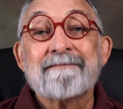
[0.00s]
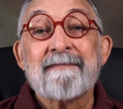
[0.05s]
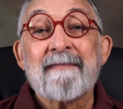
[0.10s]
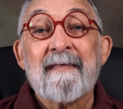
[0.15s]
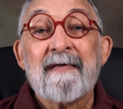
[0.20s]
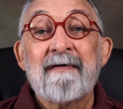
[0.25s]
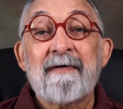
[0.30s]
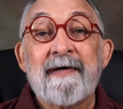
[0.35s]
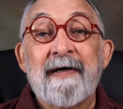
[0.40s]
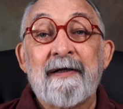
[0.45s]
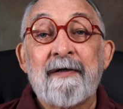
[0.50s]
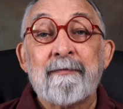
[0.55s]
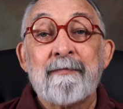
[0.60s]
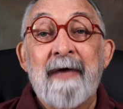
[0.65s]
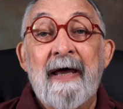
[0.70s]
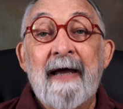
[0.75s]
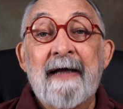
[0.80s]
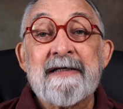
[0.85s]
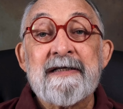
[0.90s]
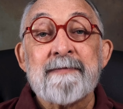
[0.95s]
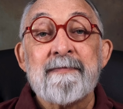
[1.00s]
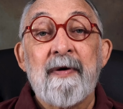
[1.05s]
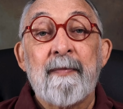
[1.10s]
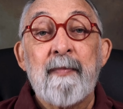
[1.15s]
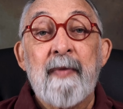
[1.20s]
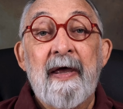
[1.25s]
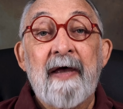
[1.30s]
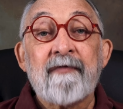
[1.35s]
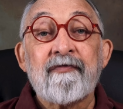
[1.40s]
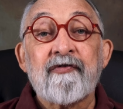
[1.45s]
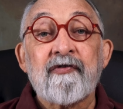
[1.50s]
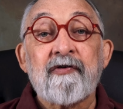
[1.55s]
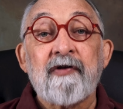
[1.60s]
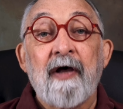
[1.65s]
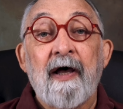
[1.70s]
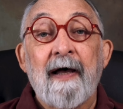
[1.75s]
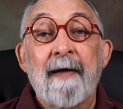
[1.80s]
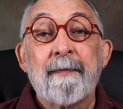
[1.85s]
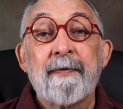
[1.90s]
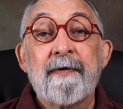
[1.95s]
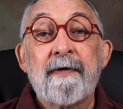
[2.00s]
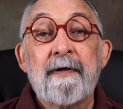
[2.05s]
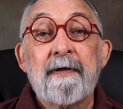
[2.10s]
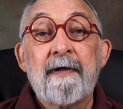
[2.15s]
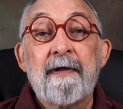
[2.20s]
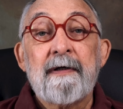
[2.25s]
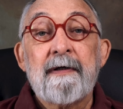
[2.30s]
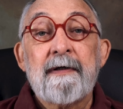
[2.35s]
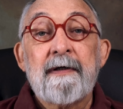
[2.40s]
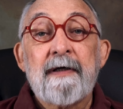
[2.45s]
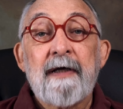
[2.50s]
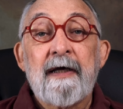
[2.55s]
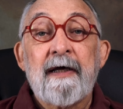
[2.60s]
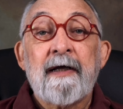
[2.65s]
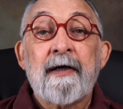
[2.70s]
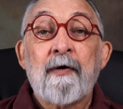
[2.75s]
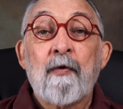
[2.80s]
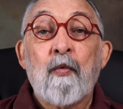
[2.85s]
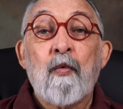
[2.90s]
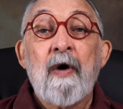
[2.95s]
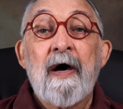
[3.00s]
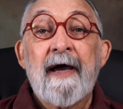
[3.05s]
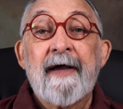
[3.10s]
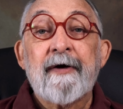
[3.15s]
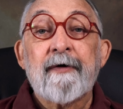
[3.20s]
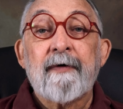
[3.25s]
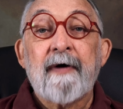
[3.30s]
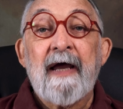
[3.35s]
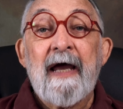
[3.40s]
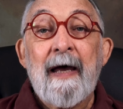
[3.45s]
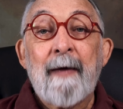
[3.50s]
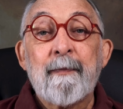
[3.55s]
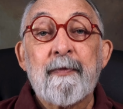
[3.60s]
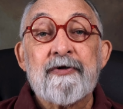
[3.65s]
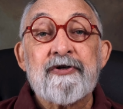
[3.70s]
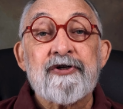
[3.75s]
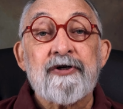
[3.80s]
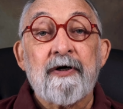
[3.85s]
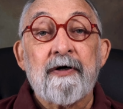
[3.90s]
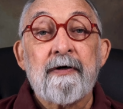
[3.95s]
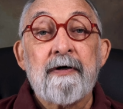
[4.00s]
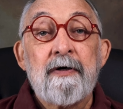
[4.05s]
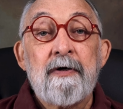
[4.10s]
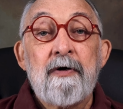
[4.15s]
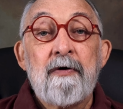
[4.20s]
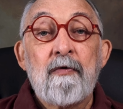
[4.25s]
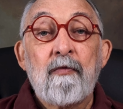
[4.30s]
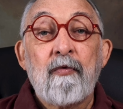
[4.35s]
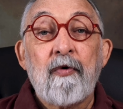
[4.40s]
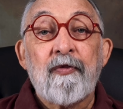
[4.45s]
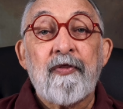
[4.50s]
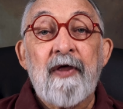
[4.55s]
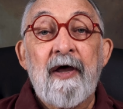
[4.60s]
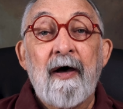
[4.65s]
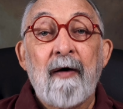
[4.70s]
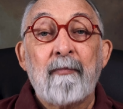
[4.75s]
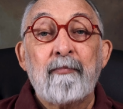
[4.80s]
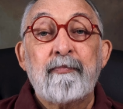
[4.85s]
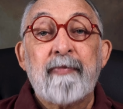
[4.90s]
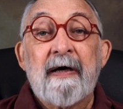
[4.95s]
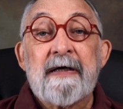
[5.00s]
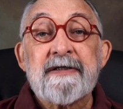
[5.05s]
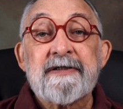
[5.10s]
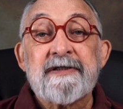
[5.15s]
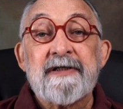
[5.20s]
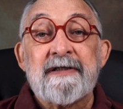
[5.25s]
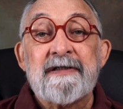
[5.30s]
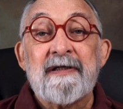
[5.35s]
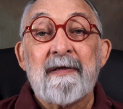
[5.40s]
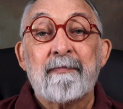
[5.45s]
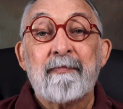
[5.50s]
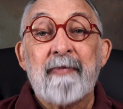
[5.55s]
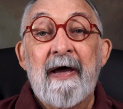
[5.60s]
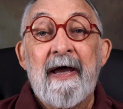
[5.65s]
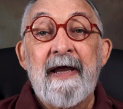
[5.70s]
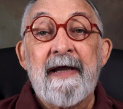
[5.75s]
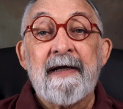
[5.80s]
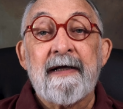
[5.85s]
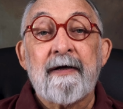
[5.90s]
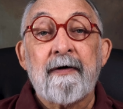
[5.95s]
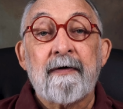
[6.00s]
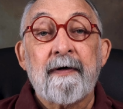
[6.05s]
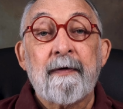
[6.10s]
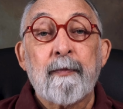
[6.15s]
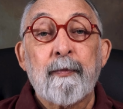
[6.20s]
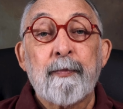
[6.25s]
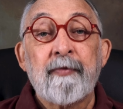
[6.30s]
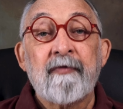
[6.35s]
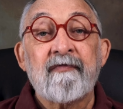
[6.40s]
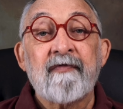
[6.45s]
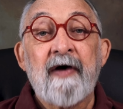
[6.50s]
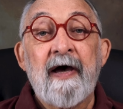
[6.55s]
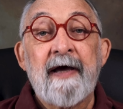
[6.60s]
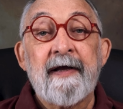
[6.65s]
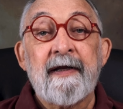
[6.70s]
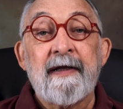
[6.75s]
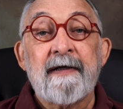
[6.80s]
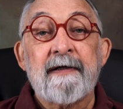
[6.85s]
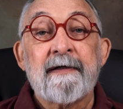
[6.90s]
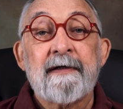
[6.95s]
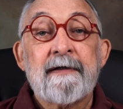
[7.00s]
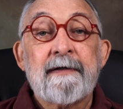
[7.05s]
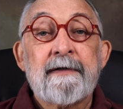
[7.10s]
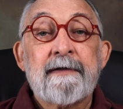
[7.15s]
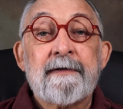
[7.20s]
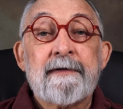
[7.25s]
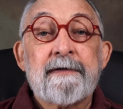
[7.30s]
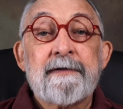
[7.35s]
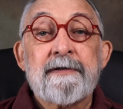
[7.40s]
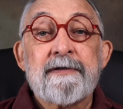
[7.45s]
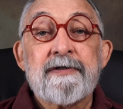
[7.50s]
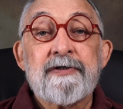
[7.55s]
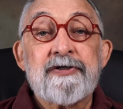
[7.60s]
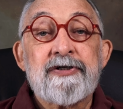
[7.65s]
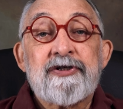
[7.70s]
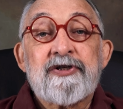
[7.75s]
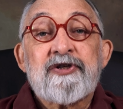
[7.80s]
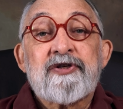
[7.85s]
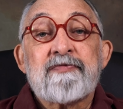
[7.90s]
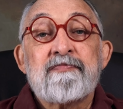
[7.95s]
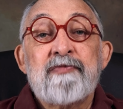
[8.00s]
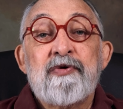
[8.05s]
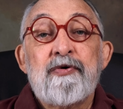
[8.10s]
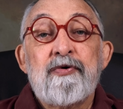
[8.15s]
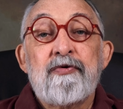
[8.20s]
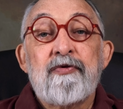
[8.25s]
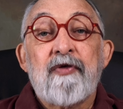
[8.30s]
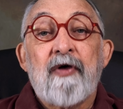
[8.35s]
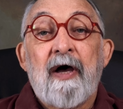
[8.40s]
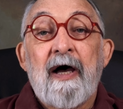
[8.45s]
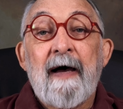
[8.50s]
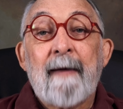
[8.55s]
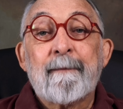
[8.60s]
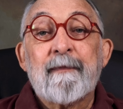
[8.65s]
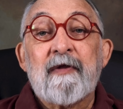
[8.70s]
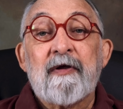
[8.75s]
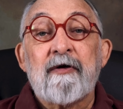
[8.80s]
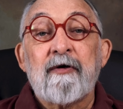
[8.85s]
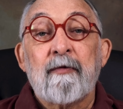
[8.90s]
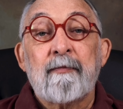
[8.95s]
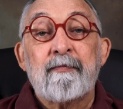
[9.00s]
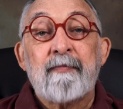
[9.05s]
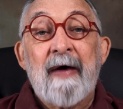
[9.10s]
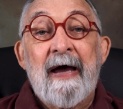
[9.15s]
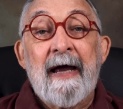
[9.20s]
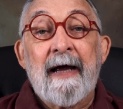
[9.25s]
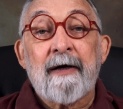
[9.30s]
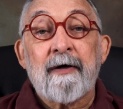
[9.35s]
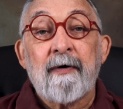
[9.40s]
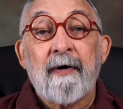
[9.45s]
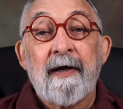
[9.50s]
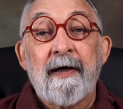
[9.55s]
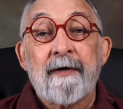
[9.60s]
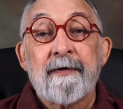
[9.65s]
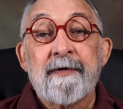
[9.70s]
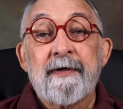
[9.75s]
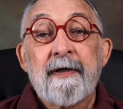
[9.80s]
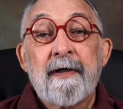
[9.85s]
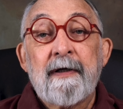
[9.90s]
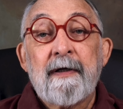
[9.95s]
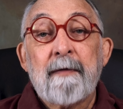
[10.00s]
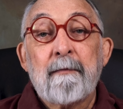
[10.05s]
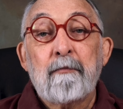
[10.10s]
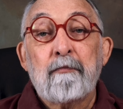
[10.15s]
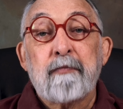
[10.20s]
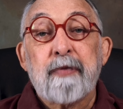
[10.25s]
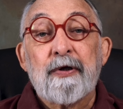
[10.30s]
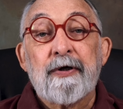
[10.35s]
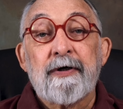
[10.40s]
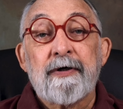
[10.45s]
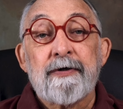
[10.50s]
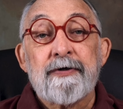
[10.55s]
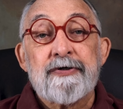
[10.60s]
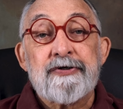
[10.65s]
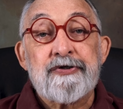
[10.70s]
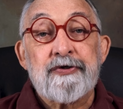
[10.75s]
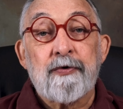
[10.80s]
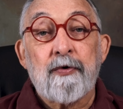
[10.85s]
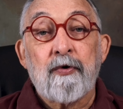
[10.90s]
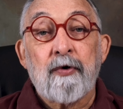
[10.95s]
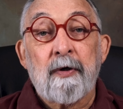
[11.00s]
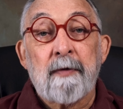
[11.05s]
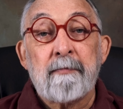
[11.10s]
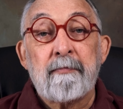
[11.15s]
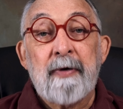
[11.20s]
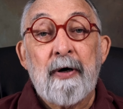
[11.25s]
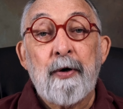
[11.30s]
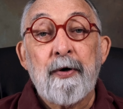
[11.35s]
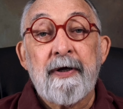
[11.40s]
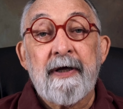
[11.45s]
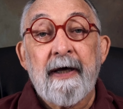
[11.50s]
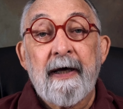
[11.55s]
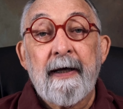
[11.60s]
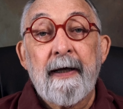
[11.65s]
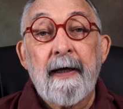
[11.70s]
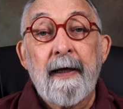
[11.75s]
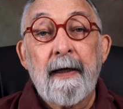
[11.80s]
maximum f-stop and a wider aperture without busting the bank, providing smooth optical background blurs or bokeh.